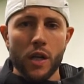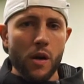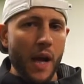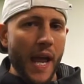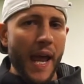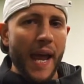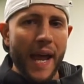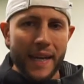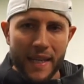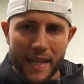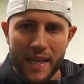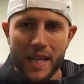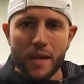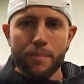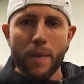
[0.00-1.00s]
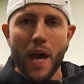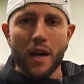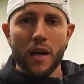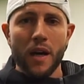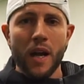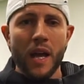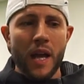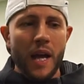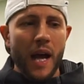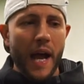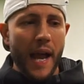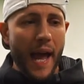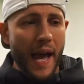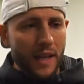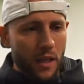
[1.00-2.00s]
I had to eat better.
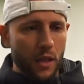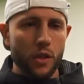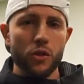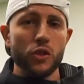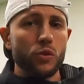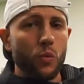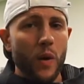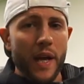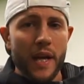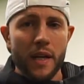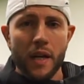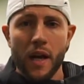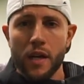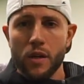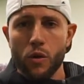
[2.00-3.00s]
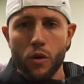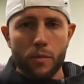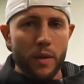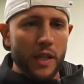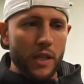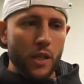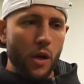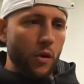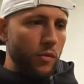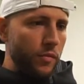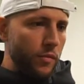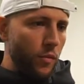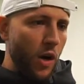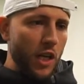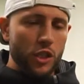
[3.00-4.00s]
I had to lose weight. I normally
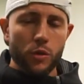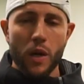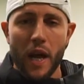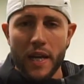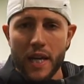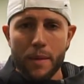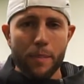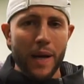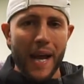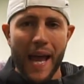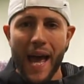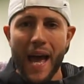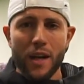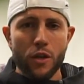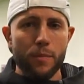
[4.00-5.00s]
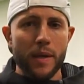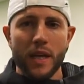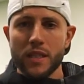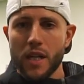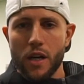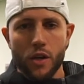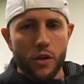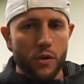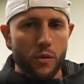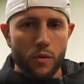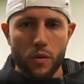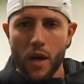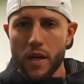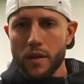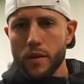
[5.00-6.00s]
don't watch what I eat, but I had to, because I
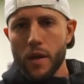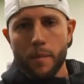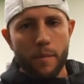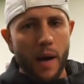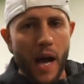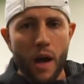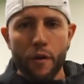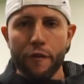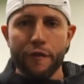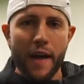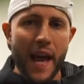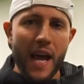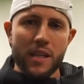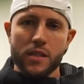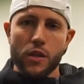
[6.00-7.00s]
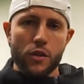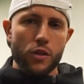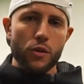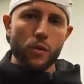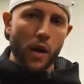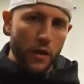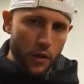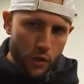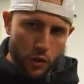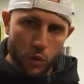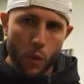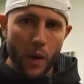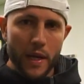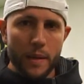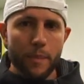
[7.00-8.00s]
couldn't run a mile fast at
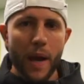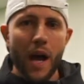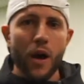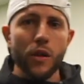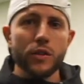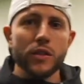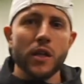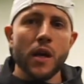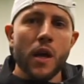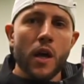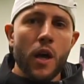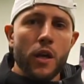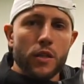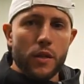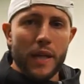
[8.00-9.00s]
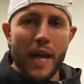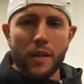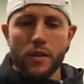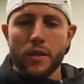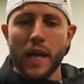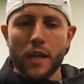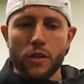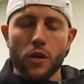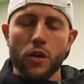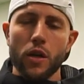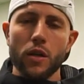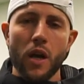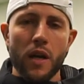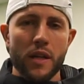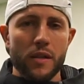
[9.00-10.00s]
220 pounds. So that took
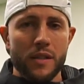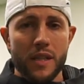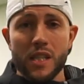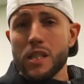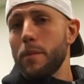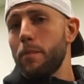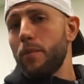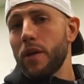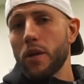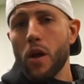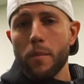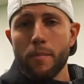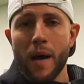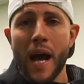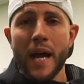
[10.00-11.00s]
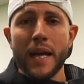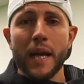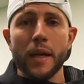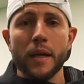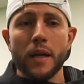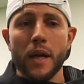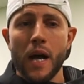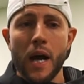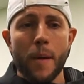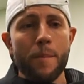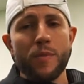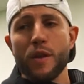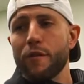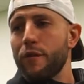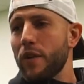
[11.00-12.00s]
a lot of discipline on my
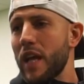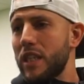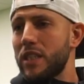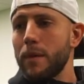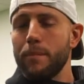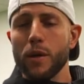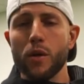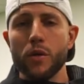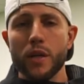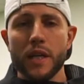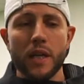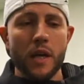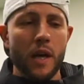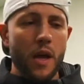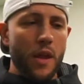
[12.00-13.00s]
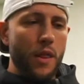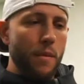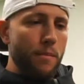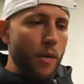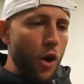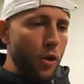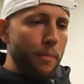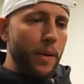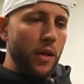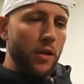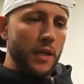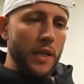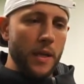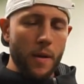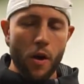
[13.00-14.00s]
end. The flexibility, the
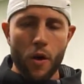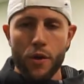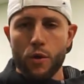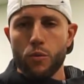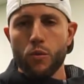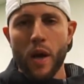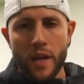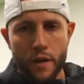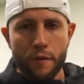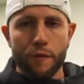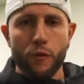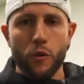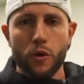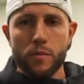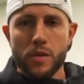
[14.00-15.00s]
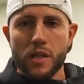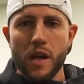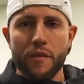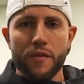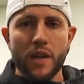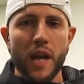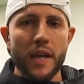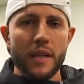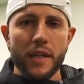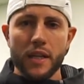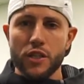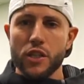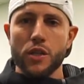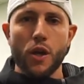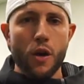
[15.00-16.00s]
mobility, all the running form stuff that I
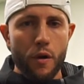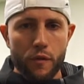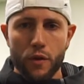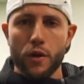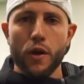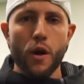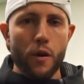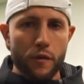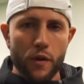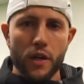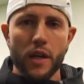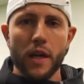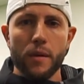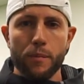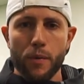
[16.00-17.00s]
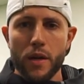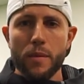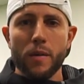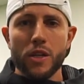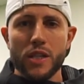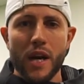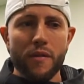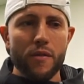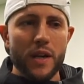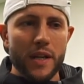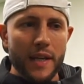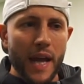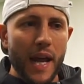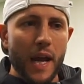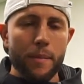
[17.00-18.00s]
did just over and over again, pretty much every
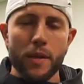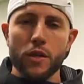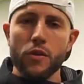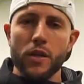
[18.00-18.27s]
day.